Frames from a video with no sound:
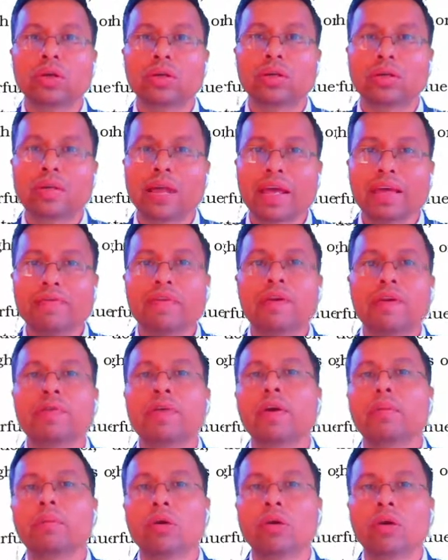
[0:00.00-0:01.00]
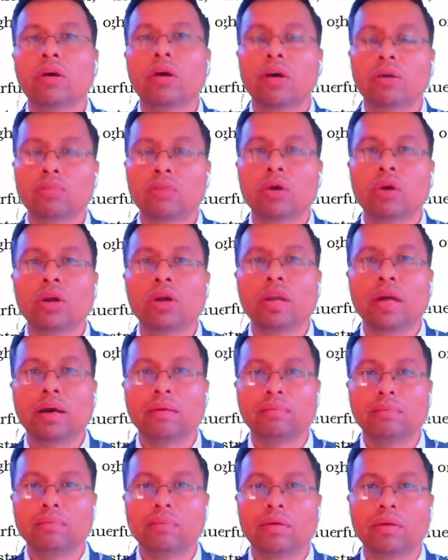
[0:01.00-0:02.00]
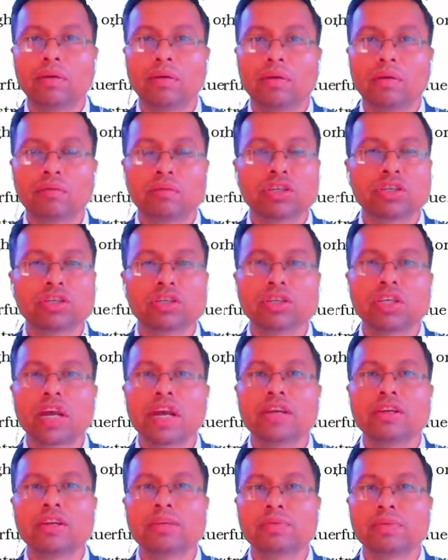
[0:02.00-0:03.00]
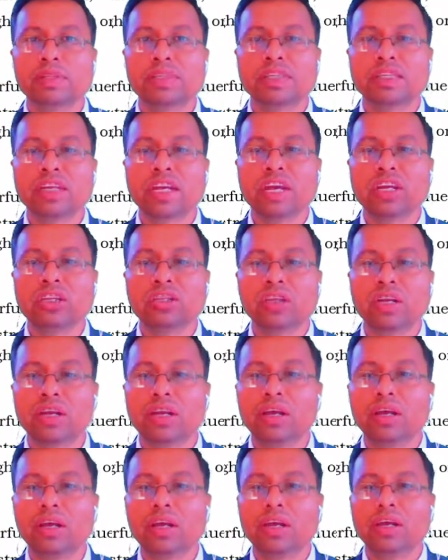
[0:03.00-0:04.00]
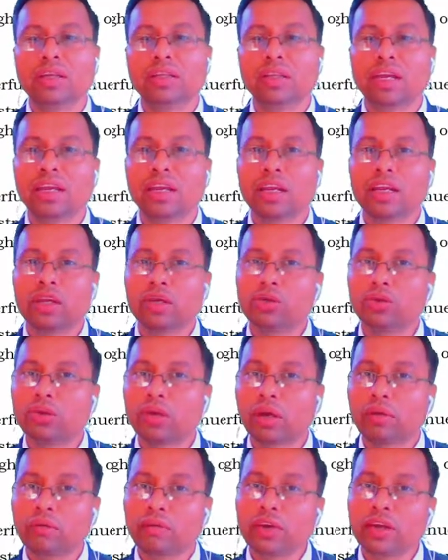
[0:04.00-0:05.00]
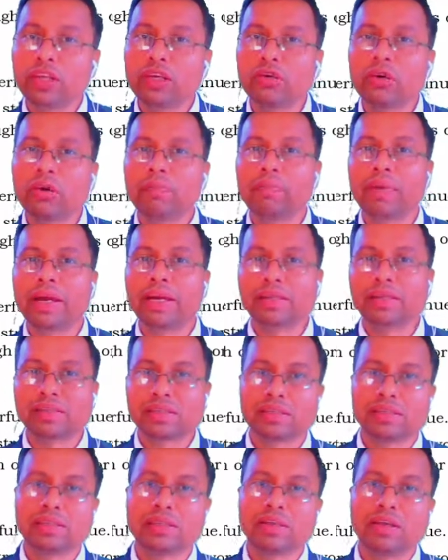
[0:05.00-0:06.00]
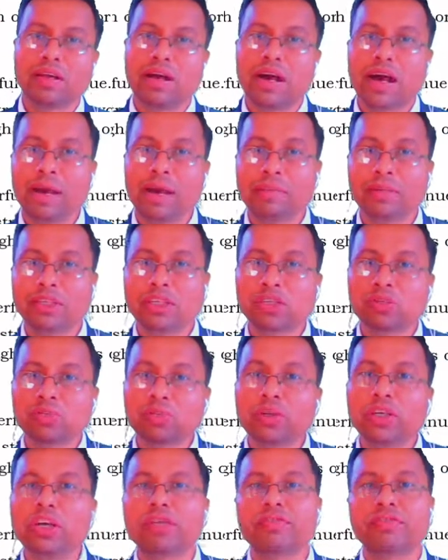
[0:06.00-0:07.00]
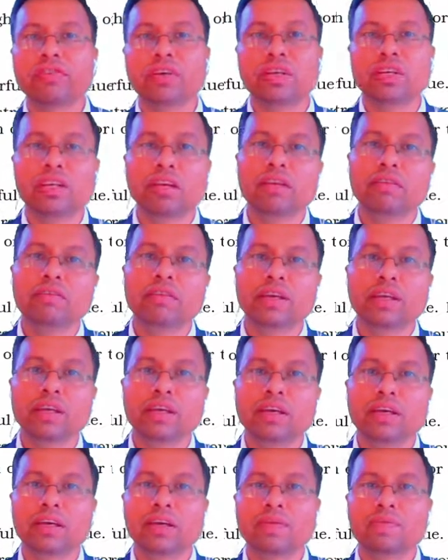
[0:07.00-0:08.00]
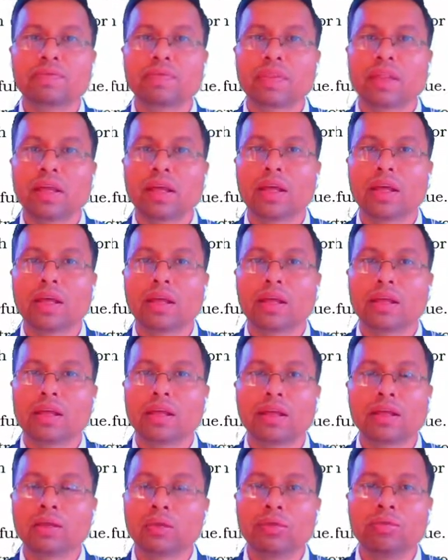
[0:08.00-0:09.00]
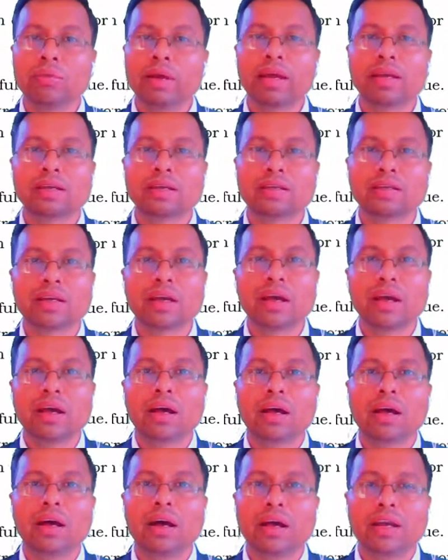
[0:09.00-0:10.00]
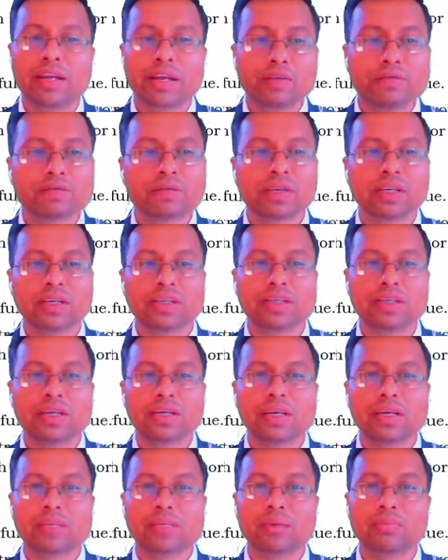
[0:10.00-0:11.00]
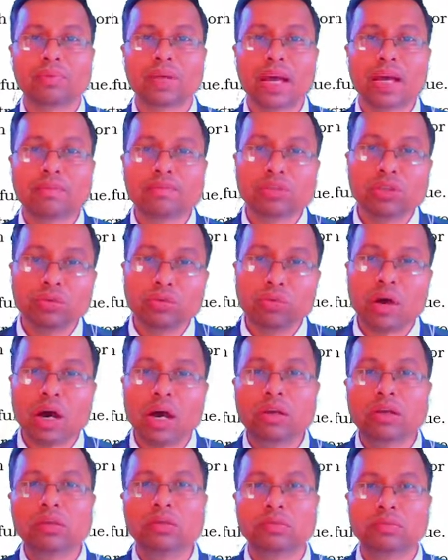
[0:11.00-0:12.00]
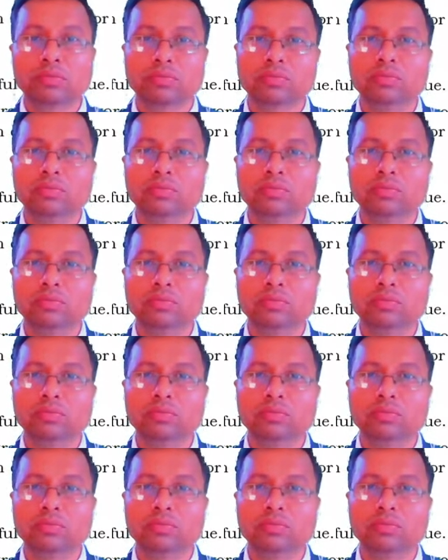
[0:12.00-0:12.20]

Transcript: drive away boredom which is there in your presentation, then you can vary your pace. The speed of your delivery, you make it different. Sometimes the volume,